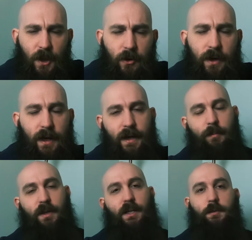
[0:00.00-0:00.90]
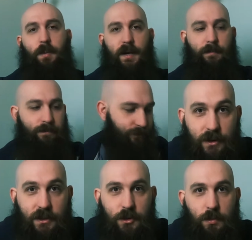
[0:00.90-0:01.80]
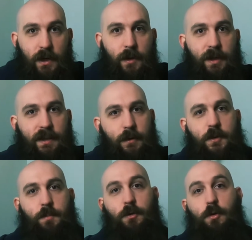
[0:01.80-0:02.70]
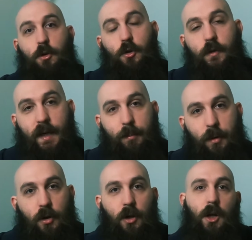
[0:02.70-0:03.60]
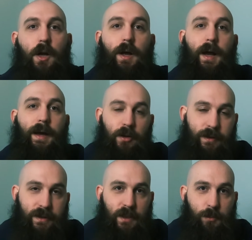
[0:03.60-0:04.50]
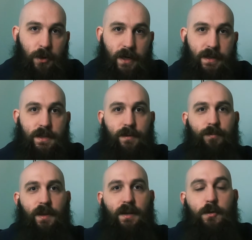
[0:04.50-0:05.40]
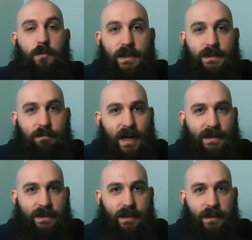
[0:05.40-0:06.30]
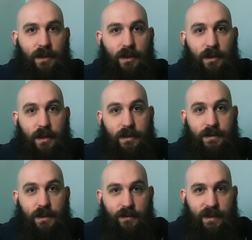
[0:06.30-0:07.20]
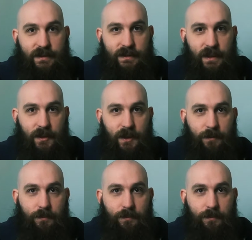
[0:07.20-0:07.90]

Okay, let me explain. So this is really the big difference between neurotypical and autistic brains, and the reason masking is still necessary.